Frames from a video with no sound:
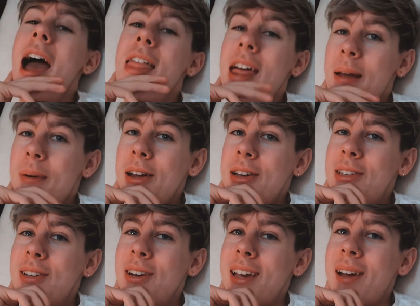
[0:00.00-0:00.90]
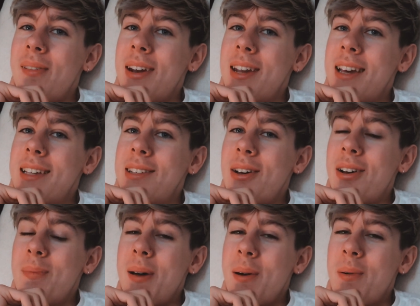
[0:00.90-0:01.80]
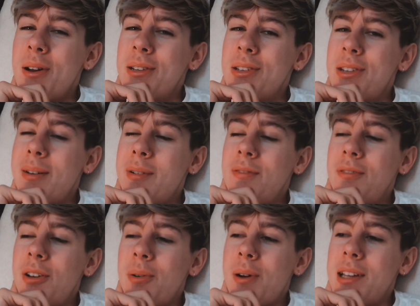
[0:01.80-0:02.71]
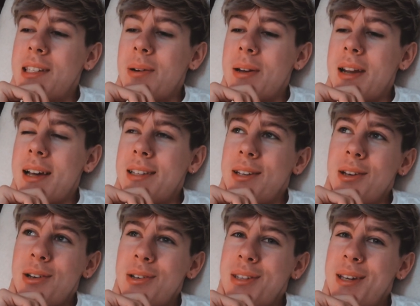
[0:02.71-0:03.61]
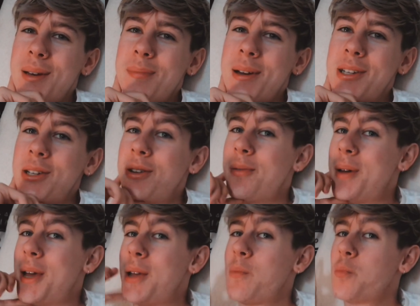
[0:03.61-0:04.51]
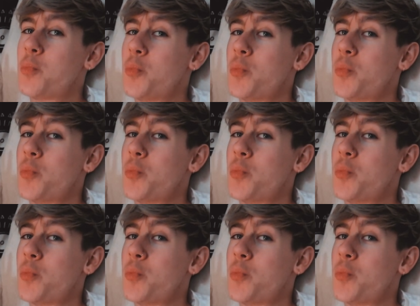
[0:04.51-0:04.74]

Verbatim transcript: and then I'm actually going to get my day started, but I wanted to start my vlog whilst I was nice and cosy in bed, you know me.